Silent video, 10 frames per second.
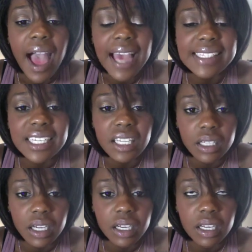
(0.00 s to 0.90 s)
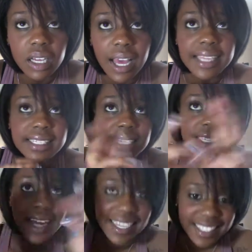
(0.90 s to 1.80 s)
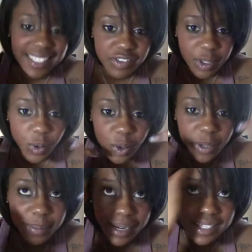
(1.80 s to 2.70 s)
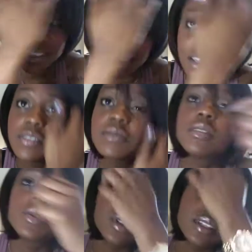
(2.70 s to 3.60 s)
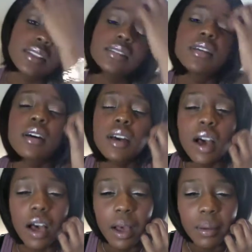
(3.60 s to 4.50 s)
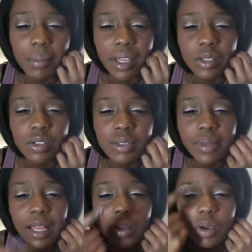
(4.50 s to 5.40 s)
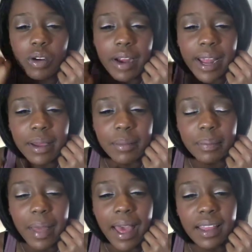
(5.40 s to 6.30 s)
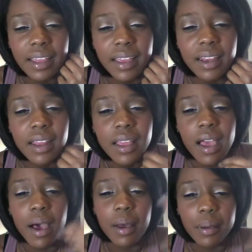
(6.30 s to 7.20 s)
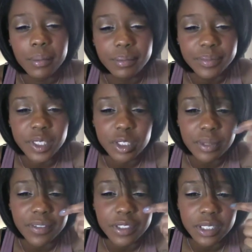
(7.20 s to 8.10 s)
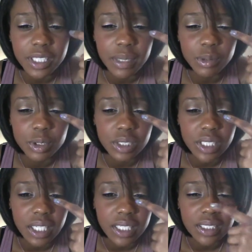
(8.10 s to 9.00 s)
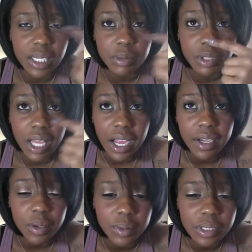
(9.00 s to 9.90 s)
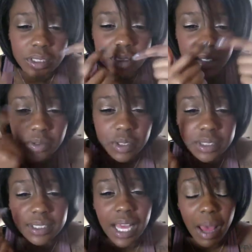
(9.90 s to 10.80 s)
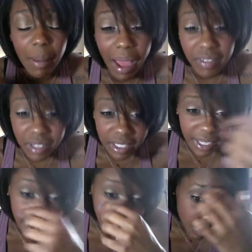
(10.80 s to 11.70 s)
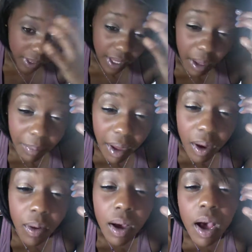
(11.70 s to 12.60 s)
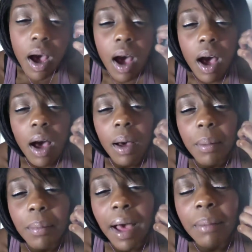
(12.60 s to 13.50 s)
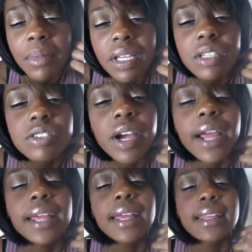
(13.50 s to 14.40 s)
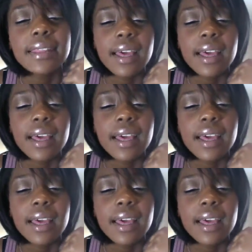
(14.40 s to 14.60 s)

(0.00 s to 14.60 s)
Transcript: I did a look. I did record myself doing this look. I used my Lorac palette. It was my first time using a double liner with the silver on top. I really like how it came out. I'm gonna try and get that